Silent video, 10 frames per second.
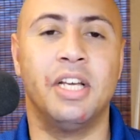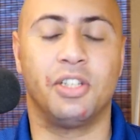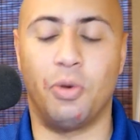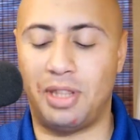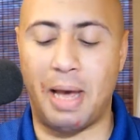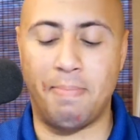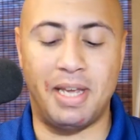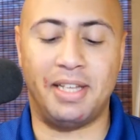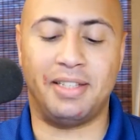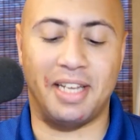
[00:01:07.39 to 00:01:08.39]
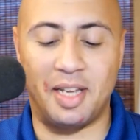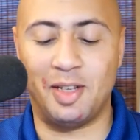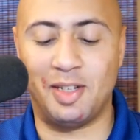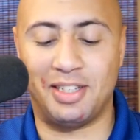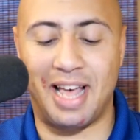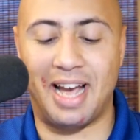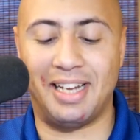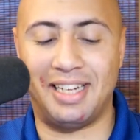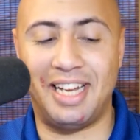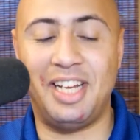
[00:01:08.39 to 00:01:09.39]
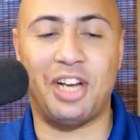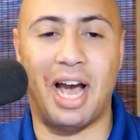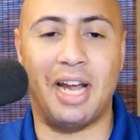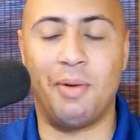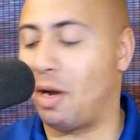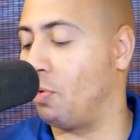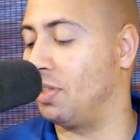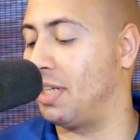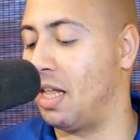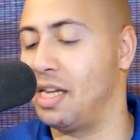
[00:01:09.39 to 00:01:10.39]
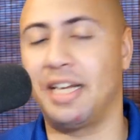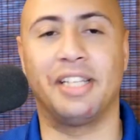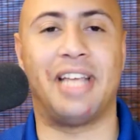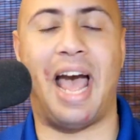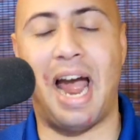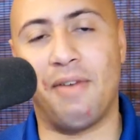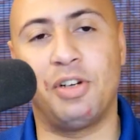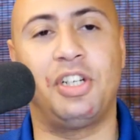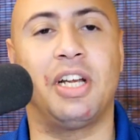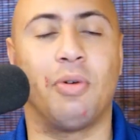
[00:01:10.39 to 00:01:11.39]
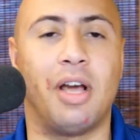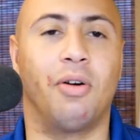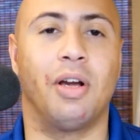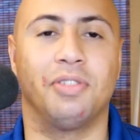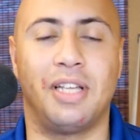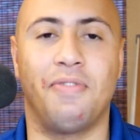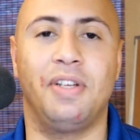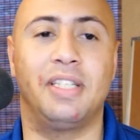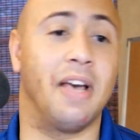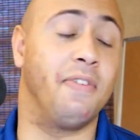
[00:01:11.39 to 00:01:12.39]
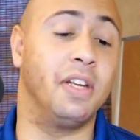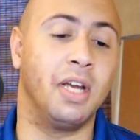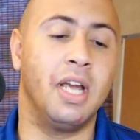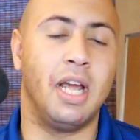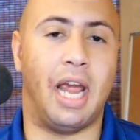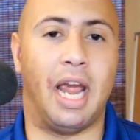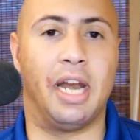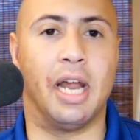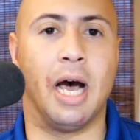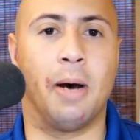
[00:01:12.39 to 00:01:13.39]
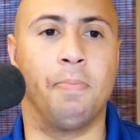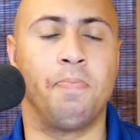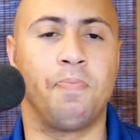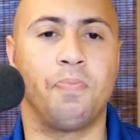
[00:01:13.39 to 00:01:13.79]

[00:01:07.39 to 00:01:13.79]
So what that means is that each item that we're selling, it's averaging right around 77. And,